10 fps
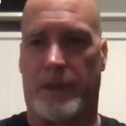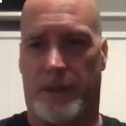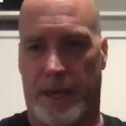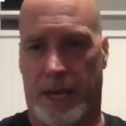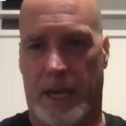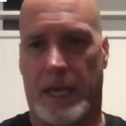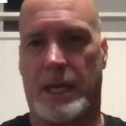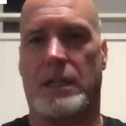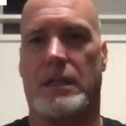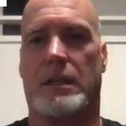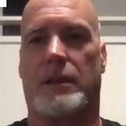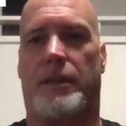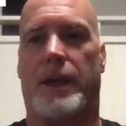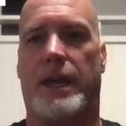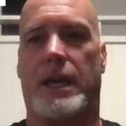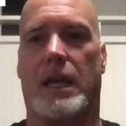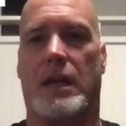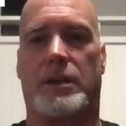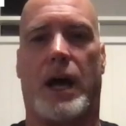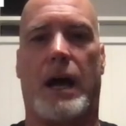they
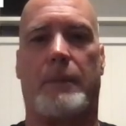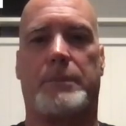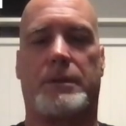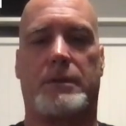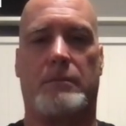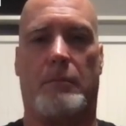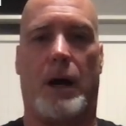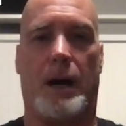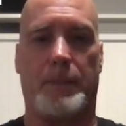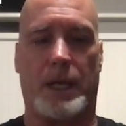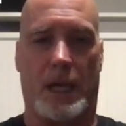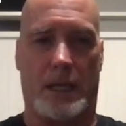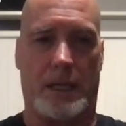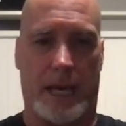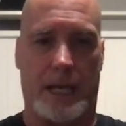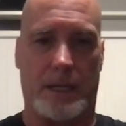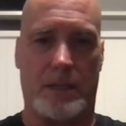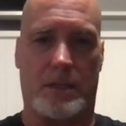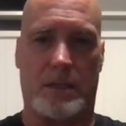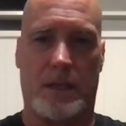adopt mommy and
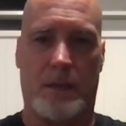daddy's